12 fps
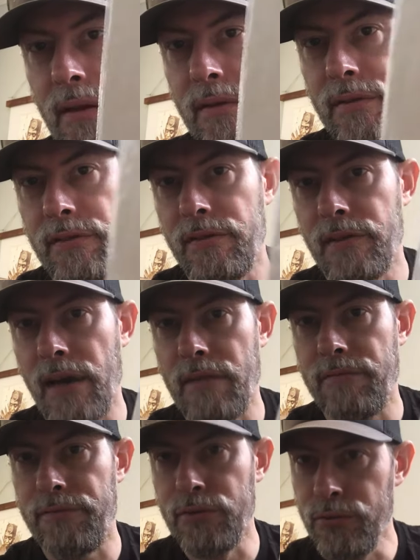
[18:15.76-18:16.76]
This has
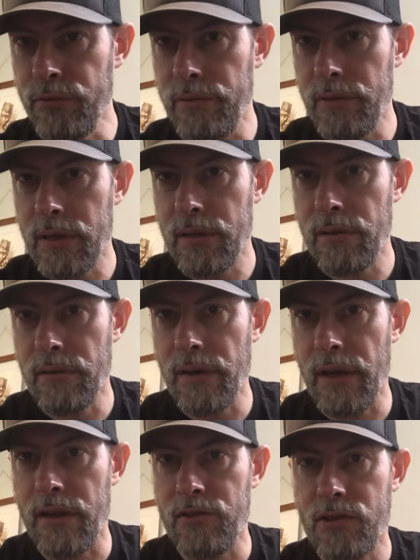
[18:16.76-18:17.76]
got flute
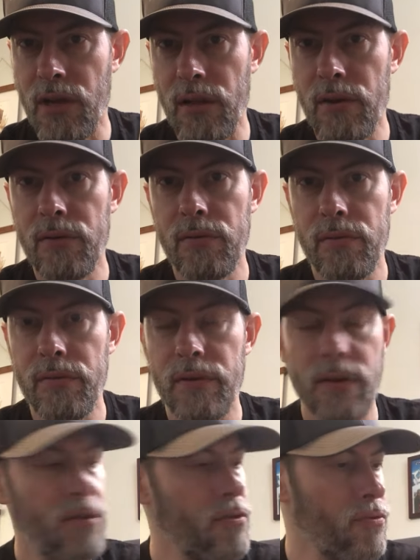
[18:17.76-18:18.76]
and cello
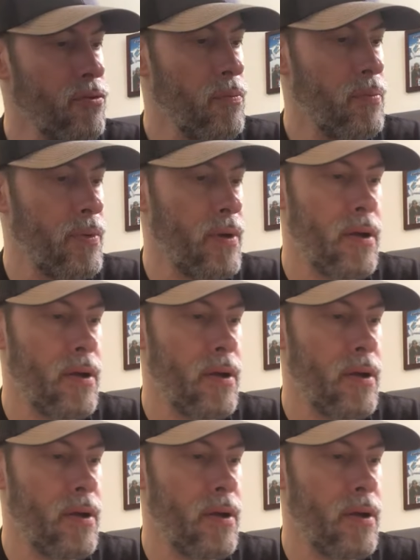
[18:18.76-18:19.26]
in the group.